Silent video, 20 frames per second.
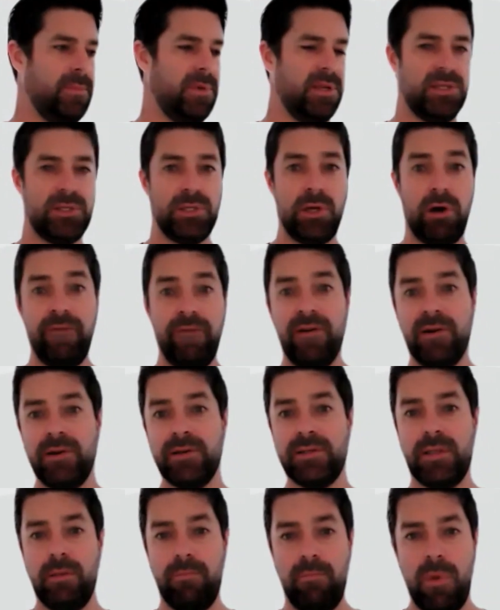
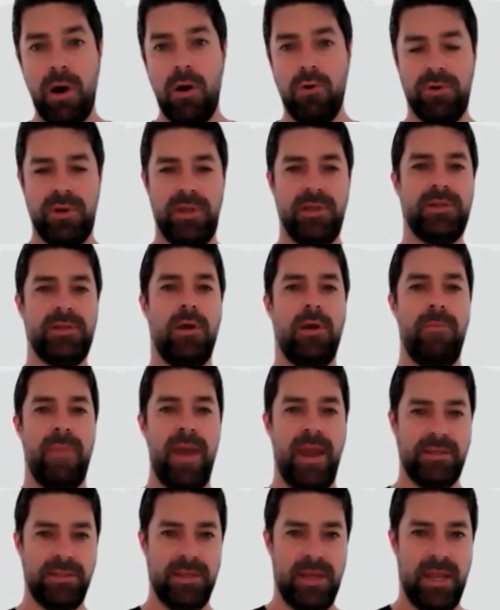softens the malt, so it
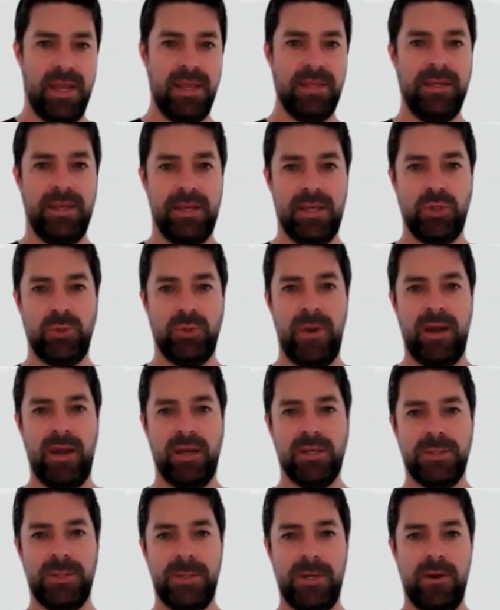makes it easier to
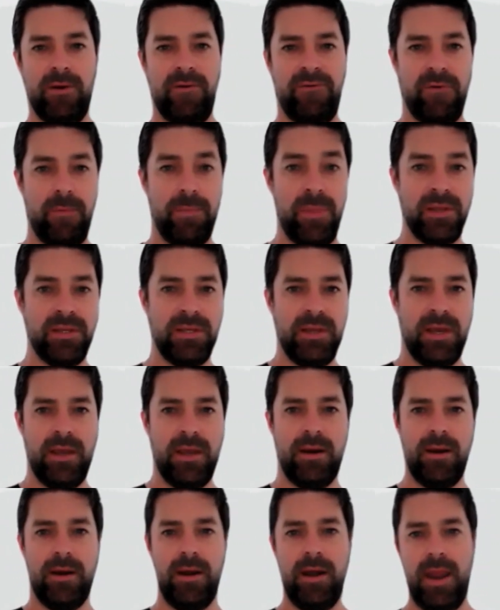transfer from the
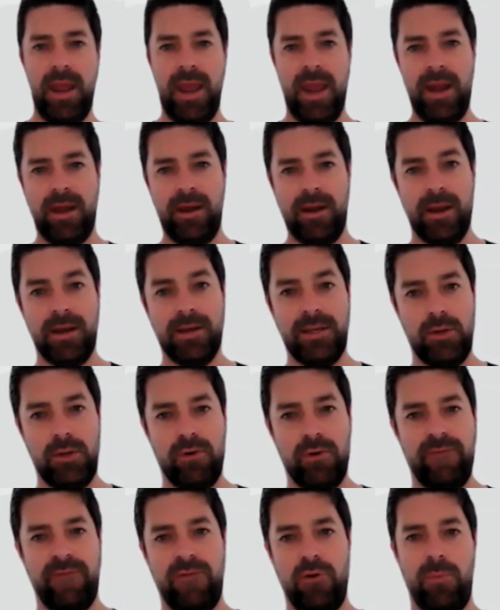tin and into
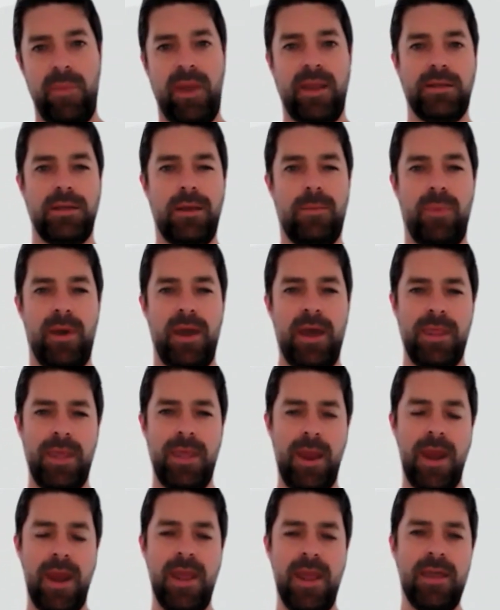your fermenter. But are
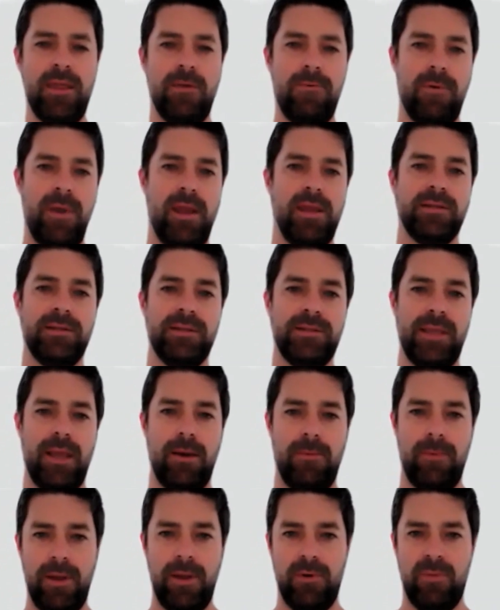there any other reasons
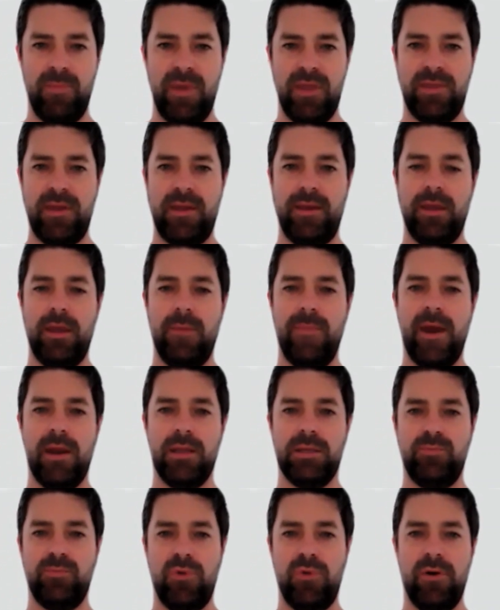that we would be thinking about
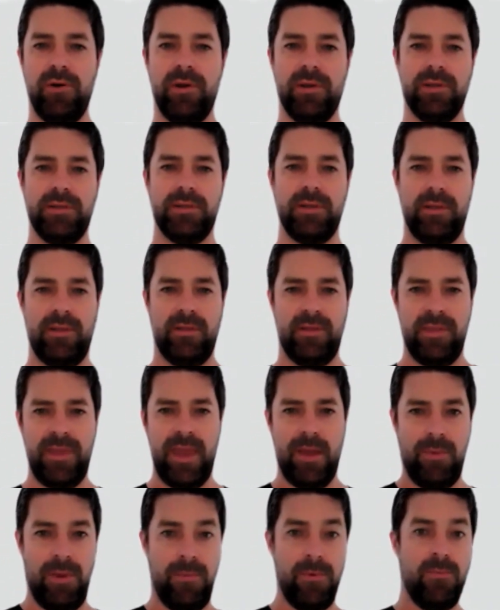as brewers
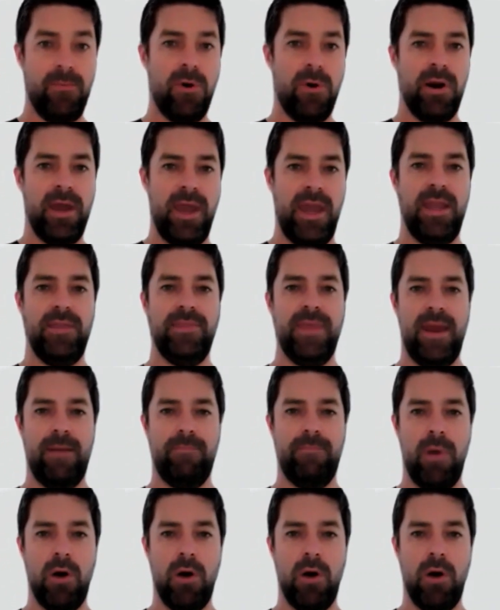that we would want to heat that